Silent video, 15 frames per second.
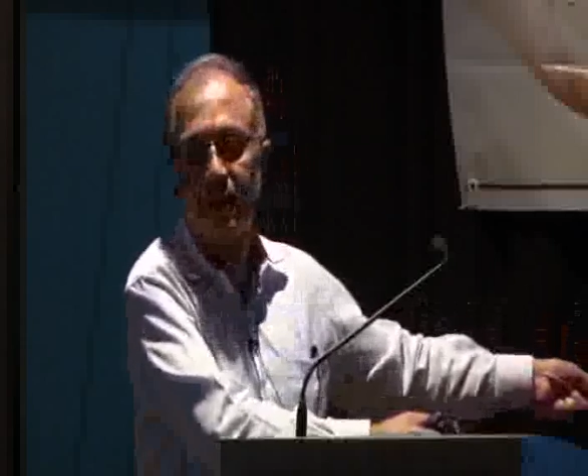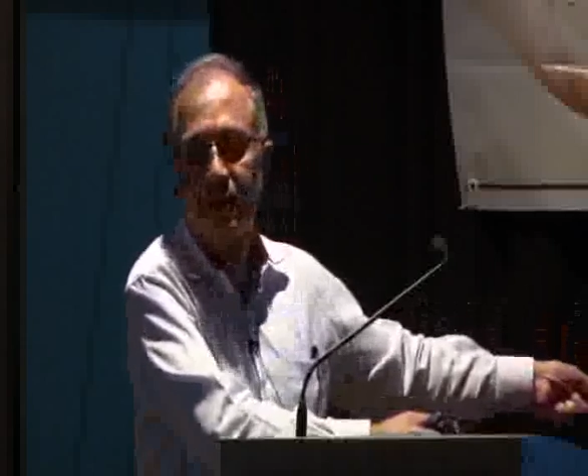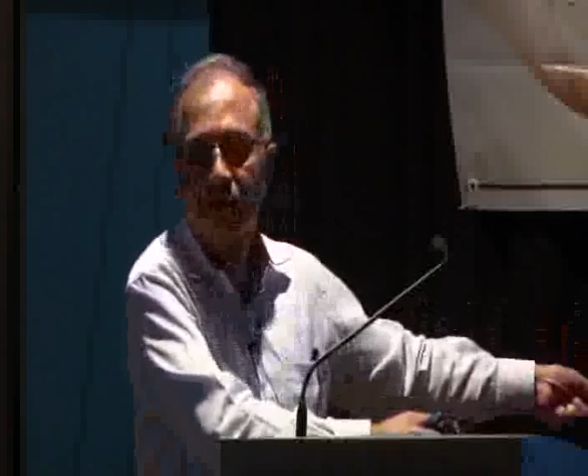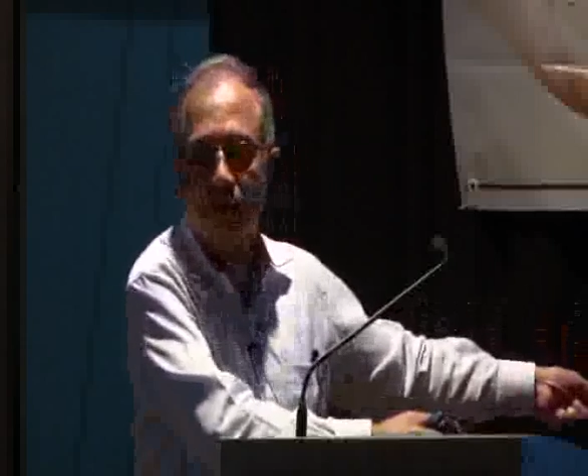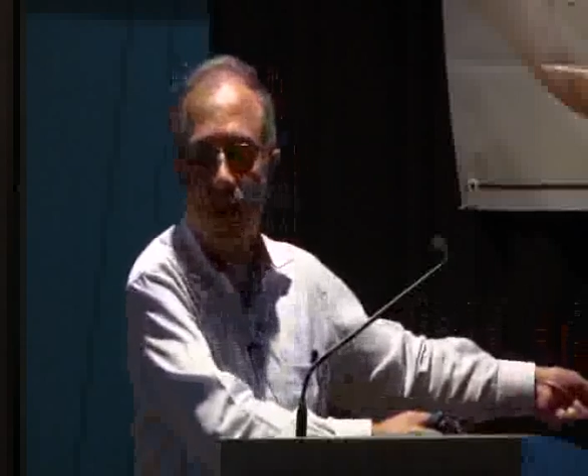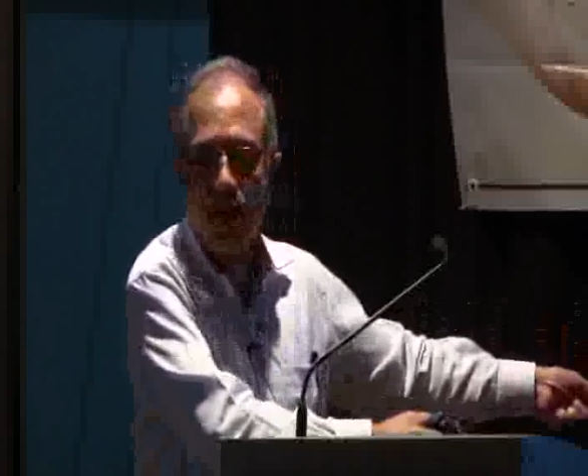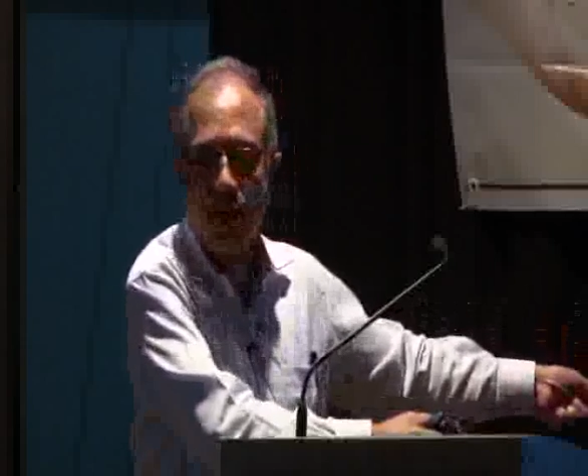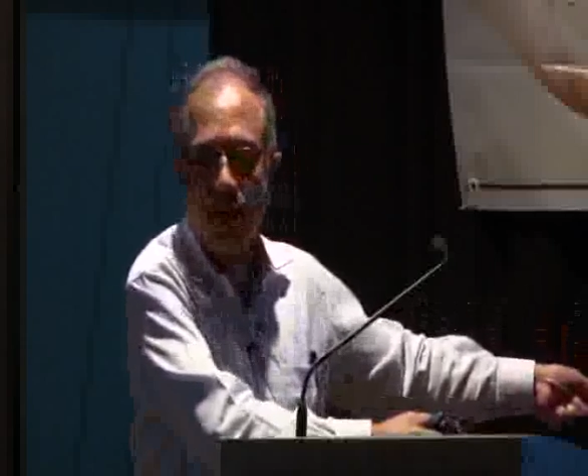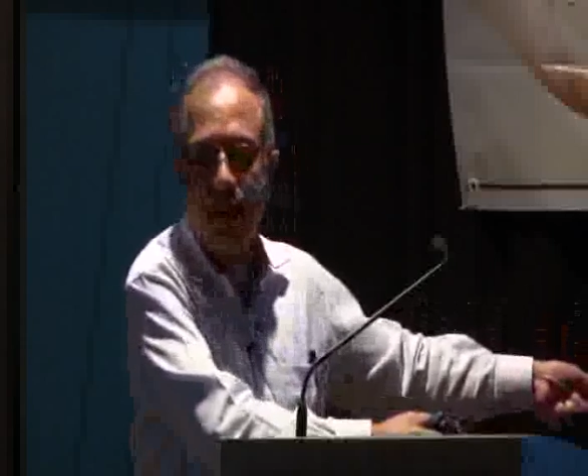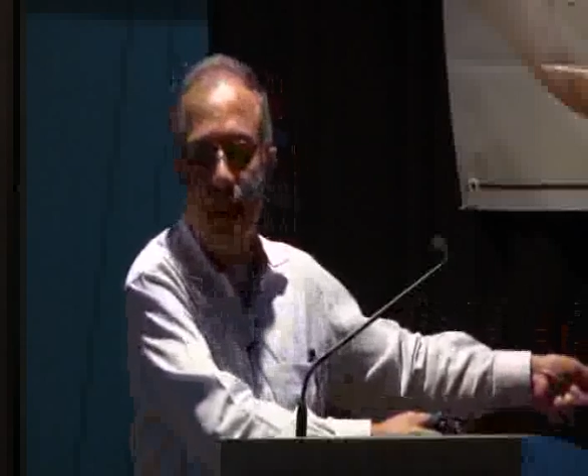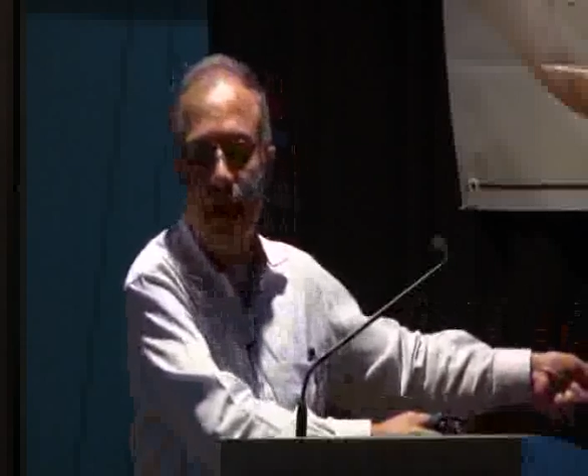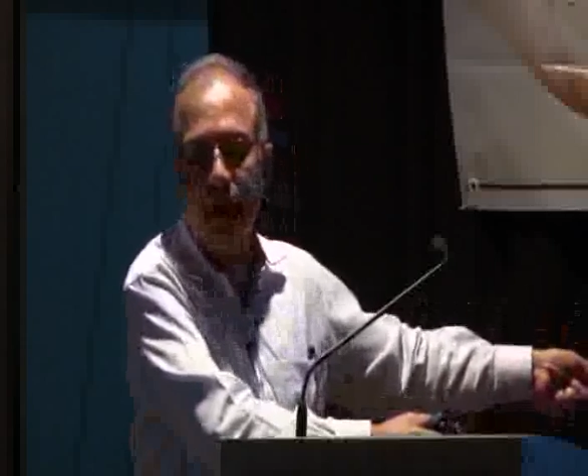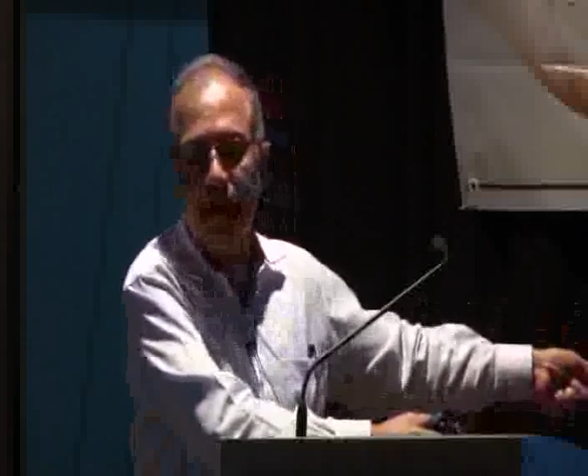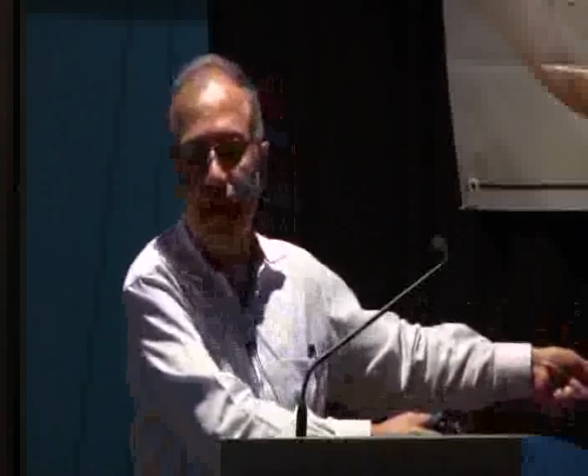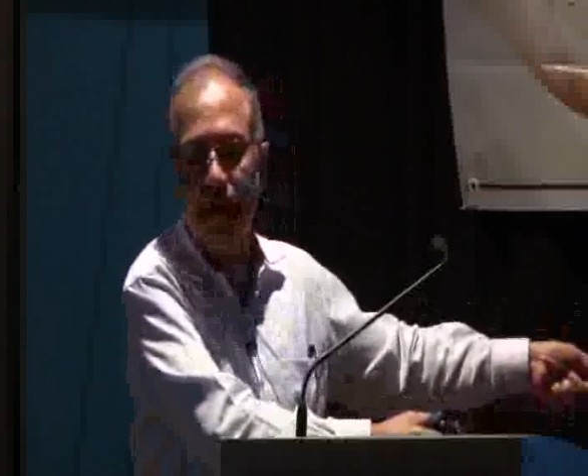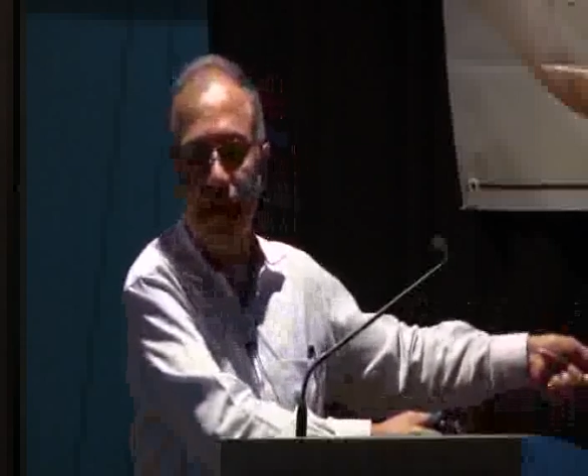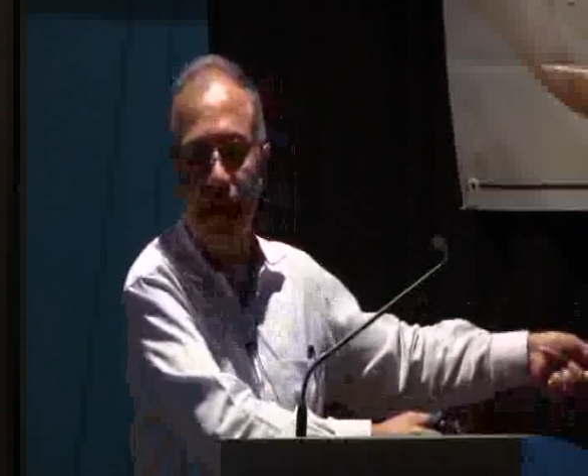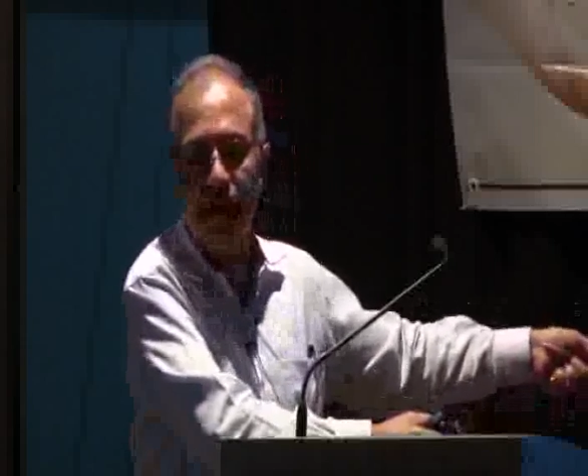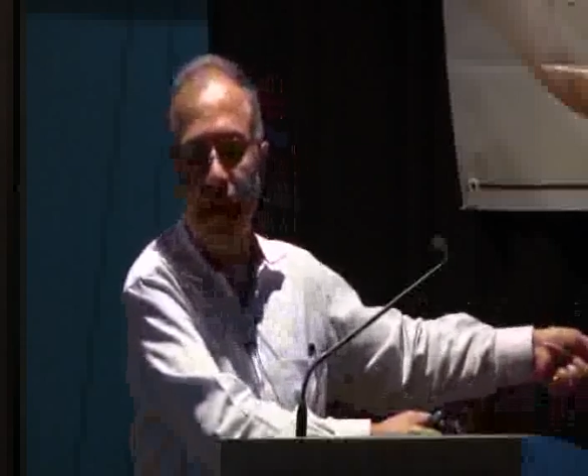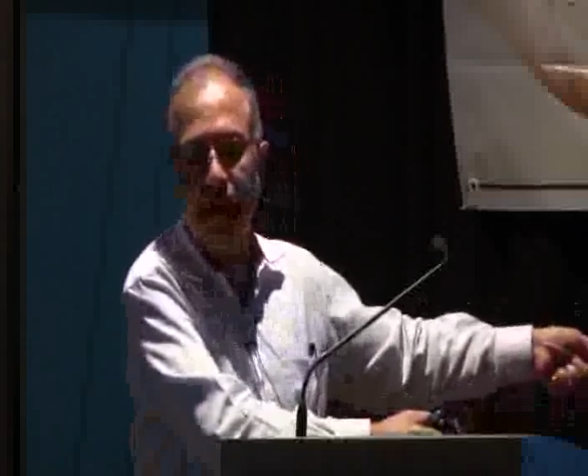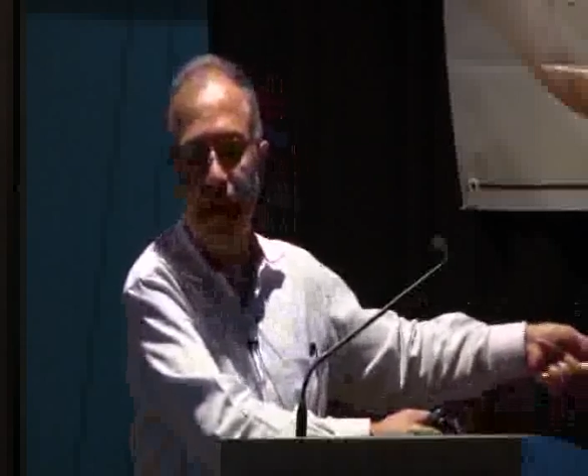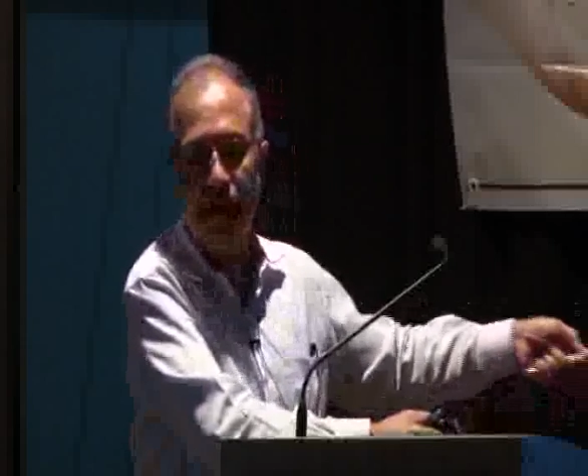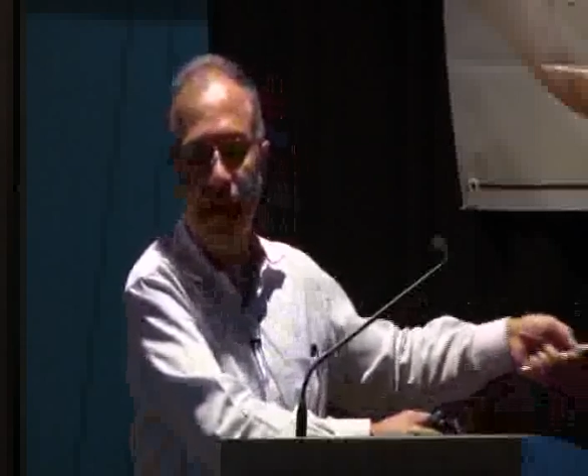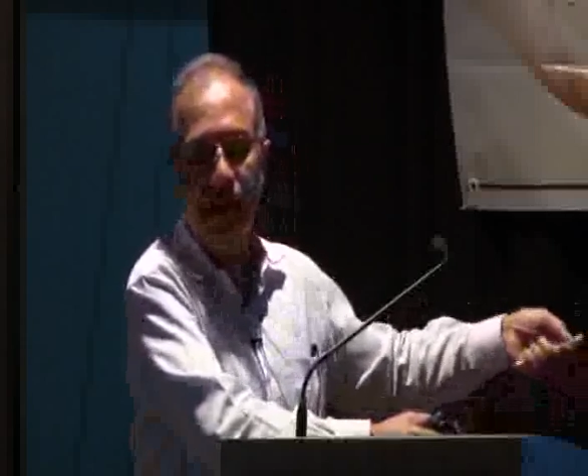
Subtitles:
that you write in the